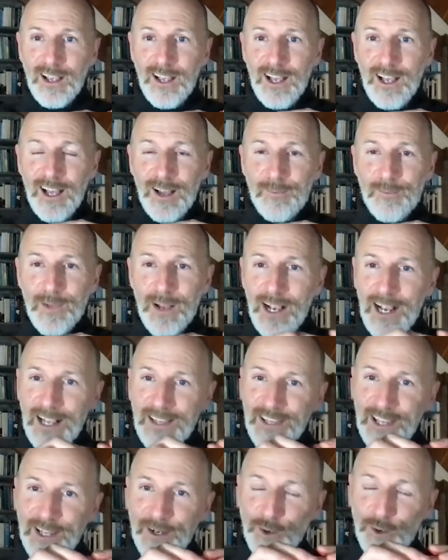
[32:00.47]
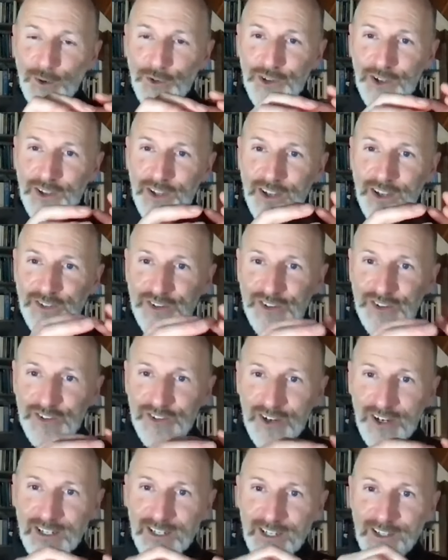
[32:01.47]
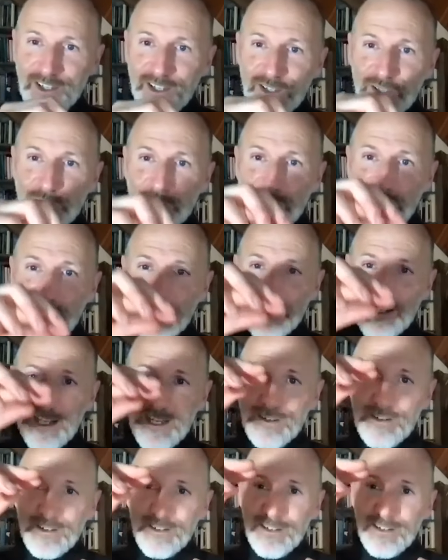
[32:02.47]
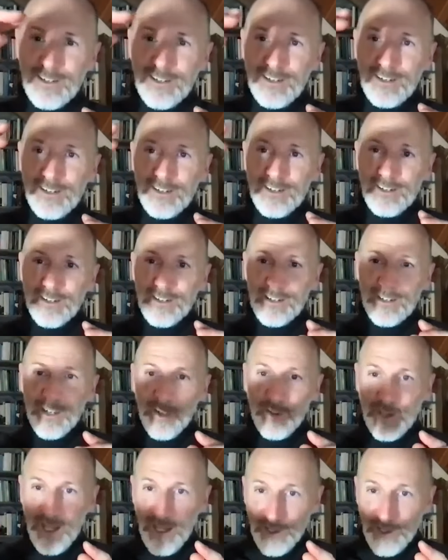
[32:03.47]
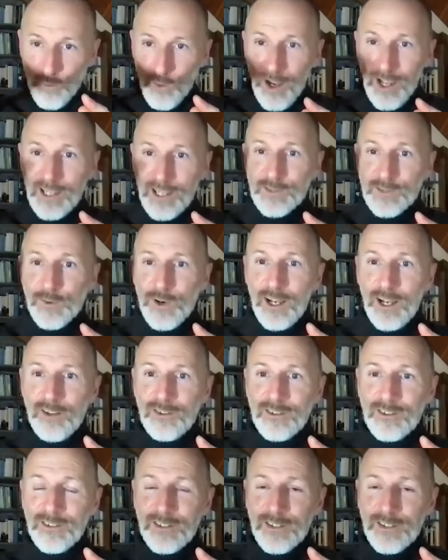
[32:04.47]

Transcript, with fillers: Um, and then also there's this idea that you can then go the other way as well.